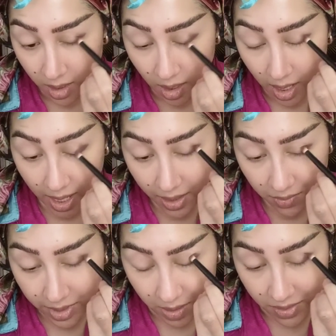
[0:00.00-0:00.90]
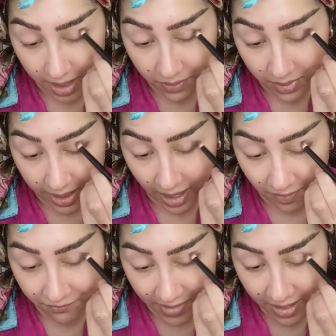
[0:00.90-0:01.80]
I don't know that I really have a
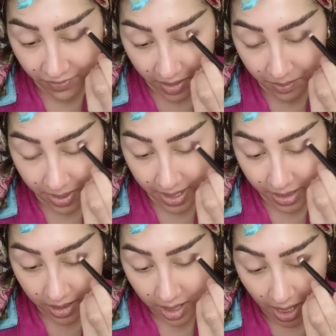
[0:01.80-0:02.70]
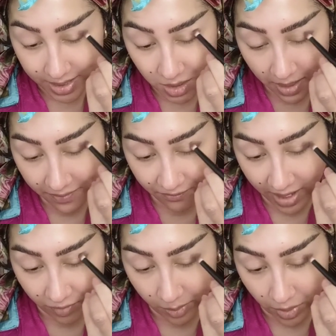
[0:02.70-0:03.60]
favorite, but I do have
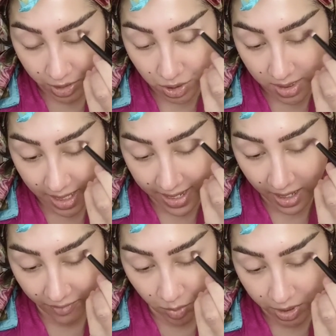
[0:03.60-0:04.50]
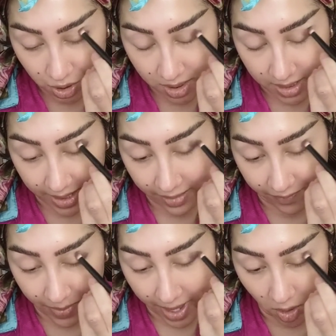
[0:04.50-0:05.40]
favorite brushes. I have brushes that have
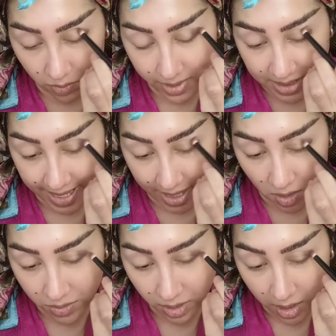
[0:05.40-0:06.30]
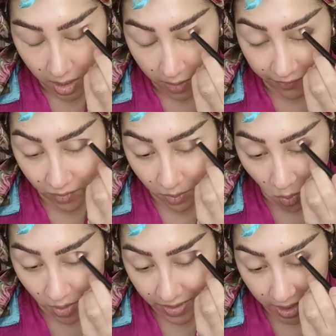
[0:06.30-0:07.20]
held me down for more
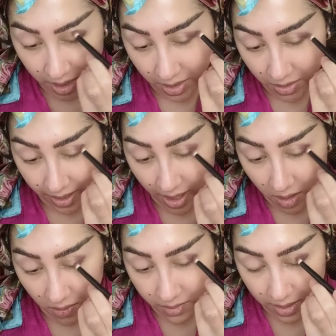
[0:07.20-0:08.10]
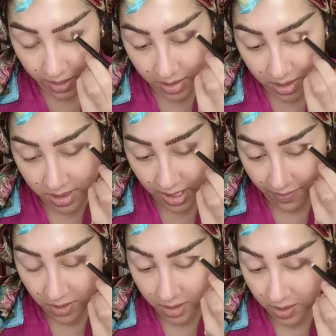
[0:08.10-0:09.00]
than a year now, and this is
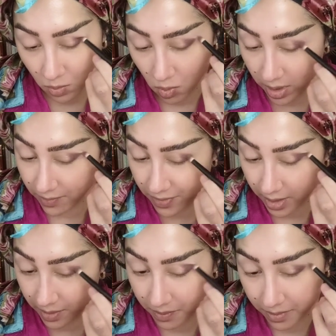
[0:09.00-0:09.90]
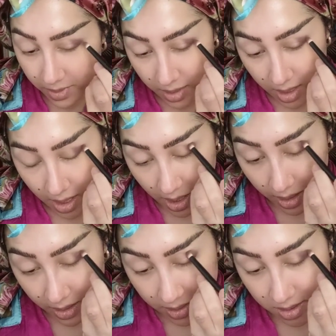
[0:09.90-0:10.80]
definitely one of them.
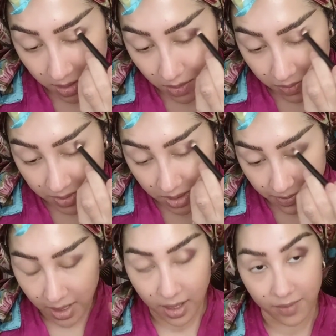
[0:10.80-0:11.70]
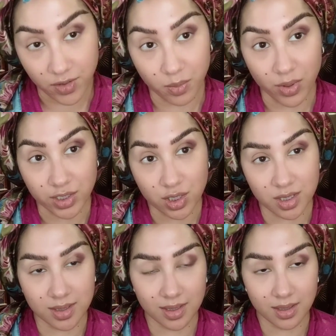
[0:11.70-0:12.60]
So to me, if your brushes